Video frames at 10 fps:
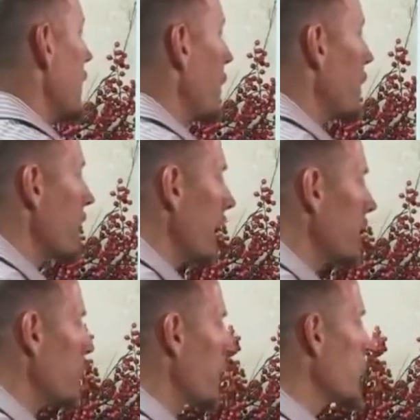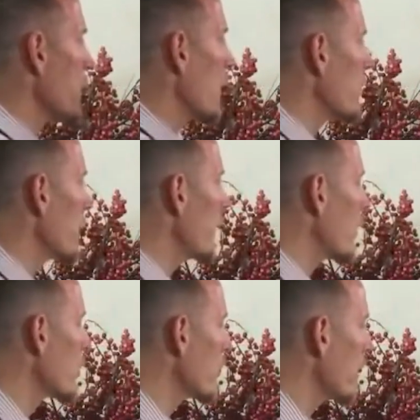help protect and preserve the
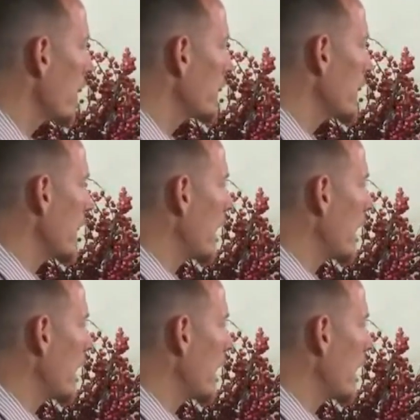function of the